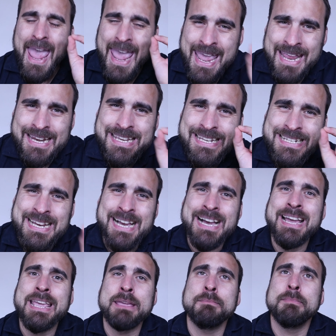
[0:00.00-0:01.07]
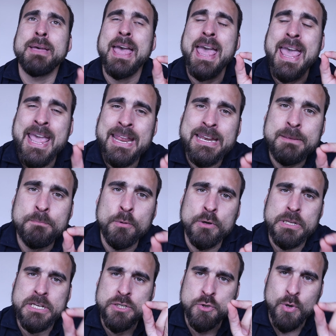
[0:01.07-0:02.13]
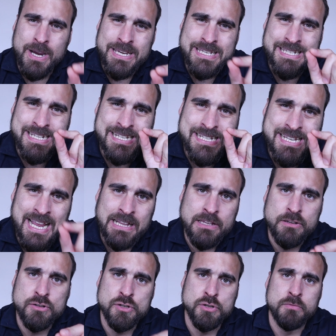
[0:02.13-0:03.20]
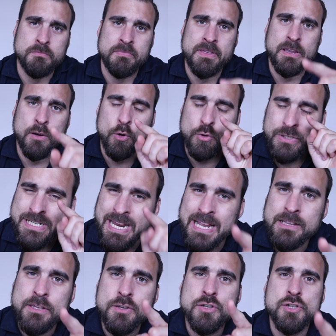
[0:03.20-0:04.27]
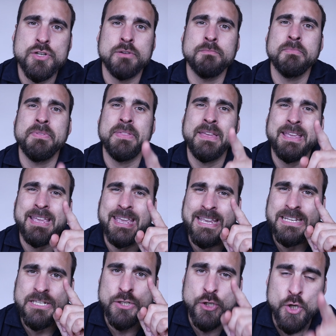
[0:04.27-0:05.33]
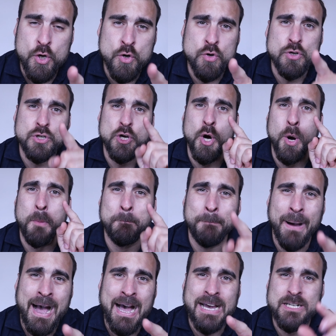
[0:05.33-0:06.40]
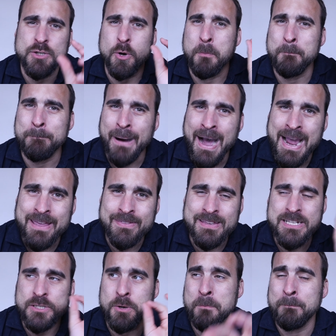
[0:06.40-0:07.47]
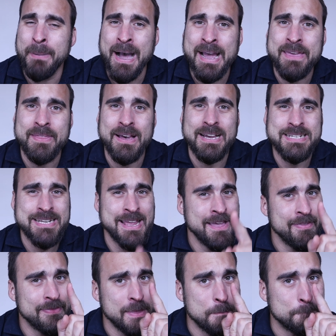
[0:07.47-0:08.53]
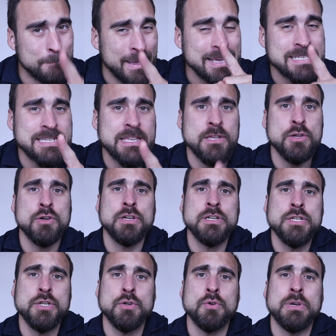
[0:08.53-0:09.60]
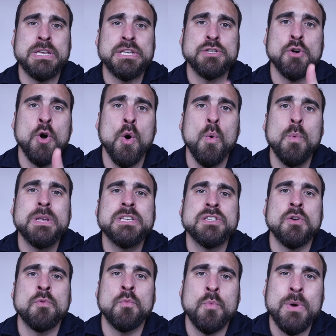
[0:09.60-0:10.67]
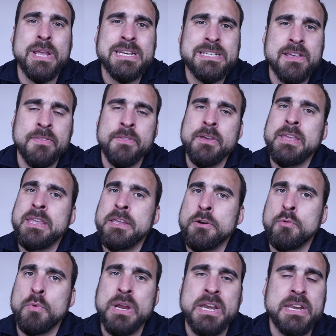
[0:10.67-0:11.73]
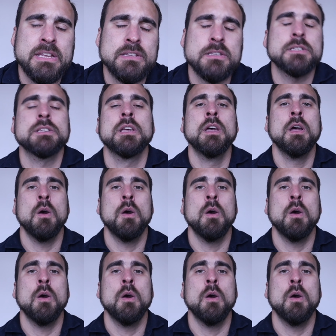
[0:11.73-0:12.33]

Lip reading: Anytime anybody tries to sell you something or tell you something is good or bad or buy this or buy that, the best thing you can do is always read the ingredients.